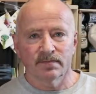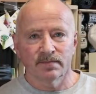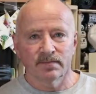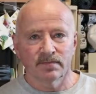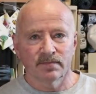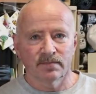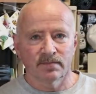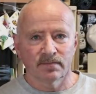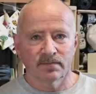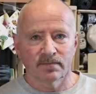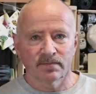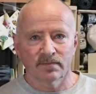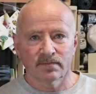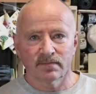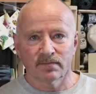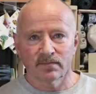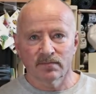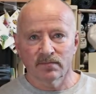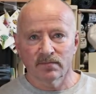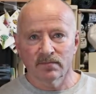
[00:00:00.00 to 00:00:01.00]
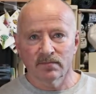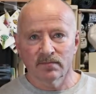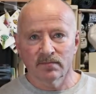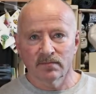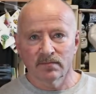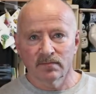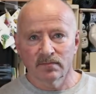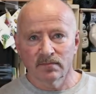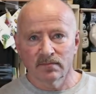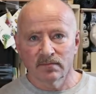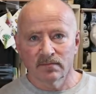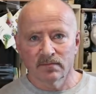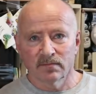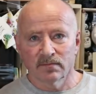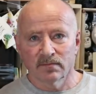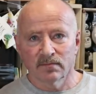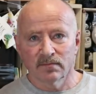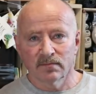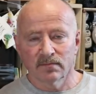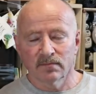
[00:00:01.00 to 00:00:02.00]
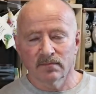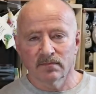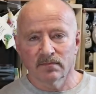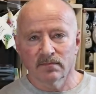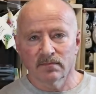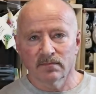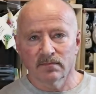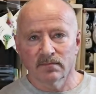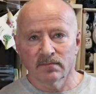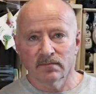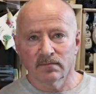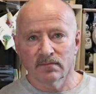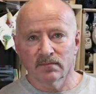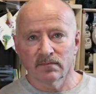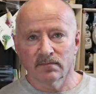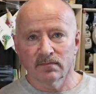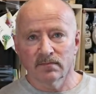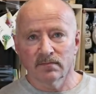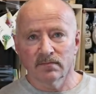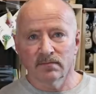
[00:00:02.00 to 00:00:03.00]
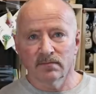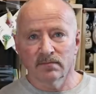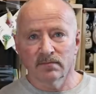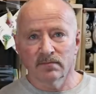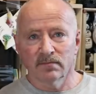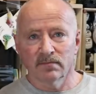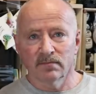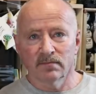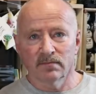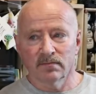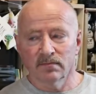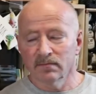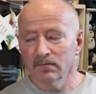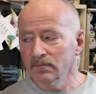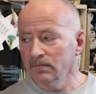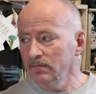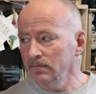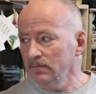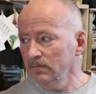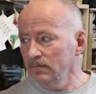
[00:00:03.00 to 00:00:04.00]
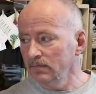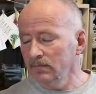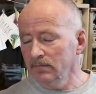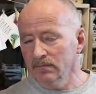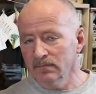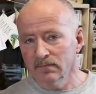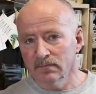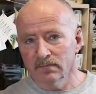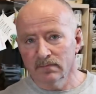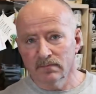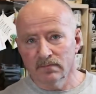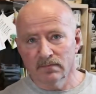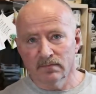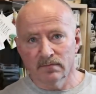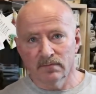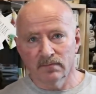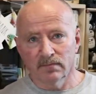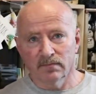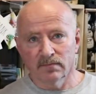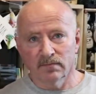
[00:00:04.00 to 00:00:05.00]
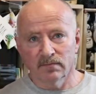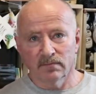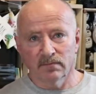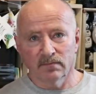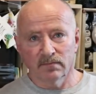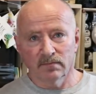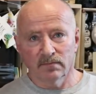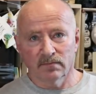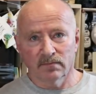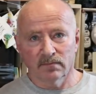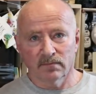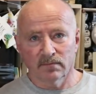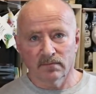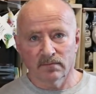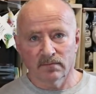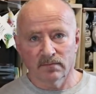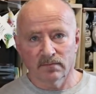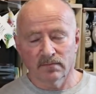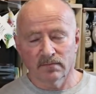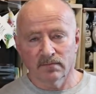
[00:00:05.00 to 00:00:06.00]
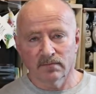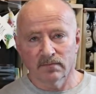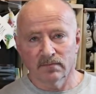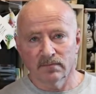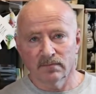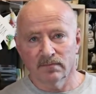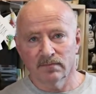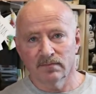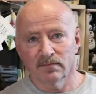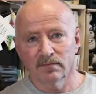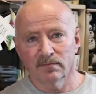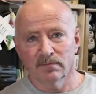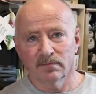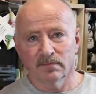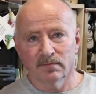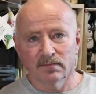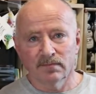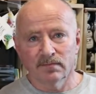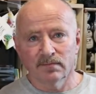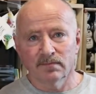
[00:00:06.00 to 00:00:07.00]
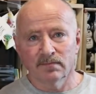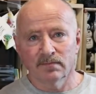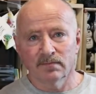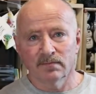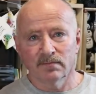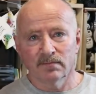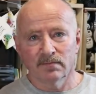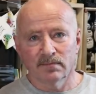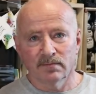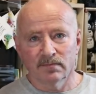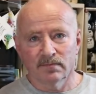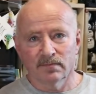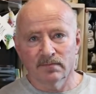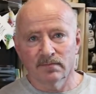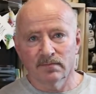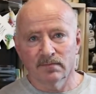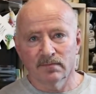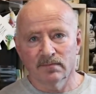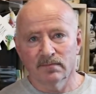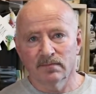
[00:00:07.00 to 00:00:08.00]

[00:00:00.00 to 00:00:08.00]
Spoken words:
This person isn't speaking.